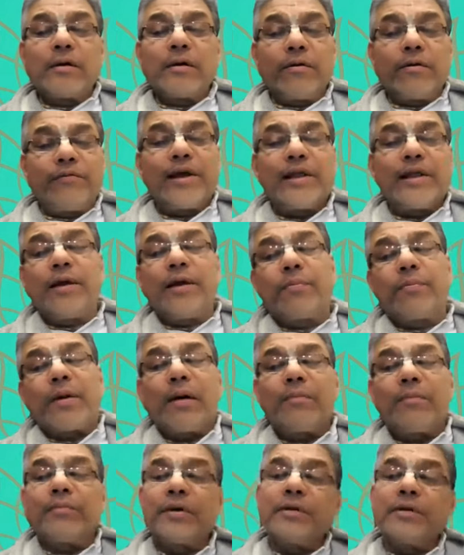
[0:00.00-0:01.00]
a Vedic
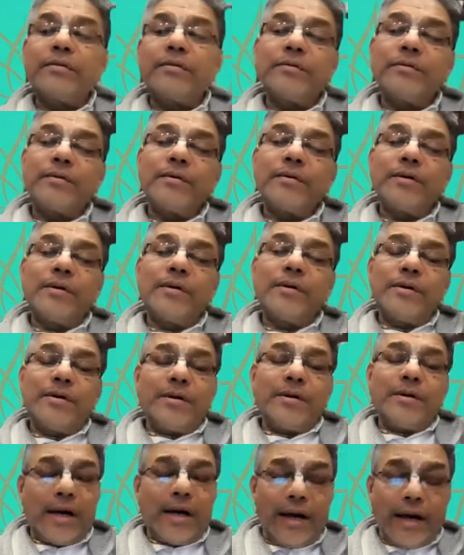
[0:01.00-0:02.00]
Brahman,
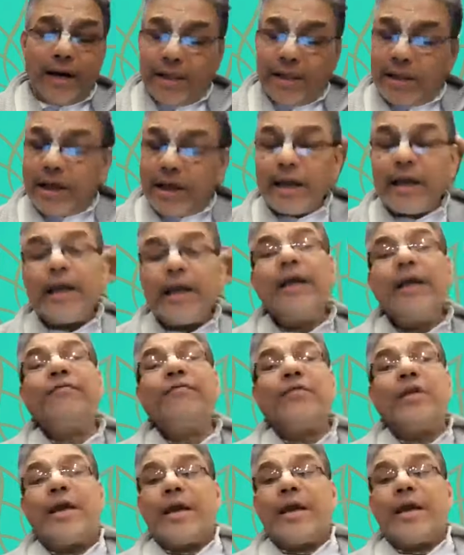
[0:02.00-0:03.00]
and in the
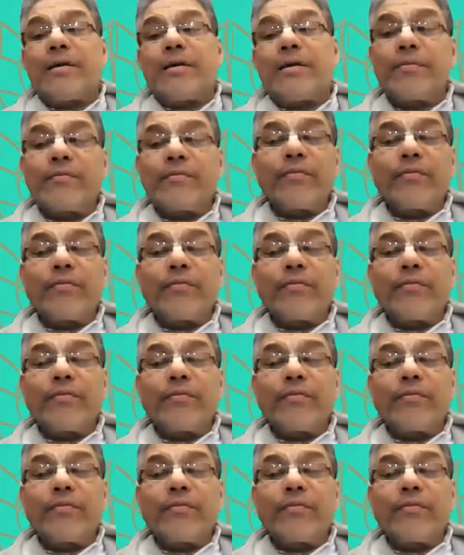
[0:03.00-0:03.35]
evening,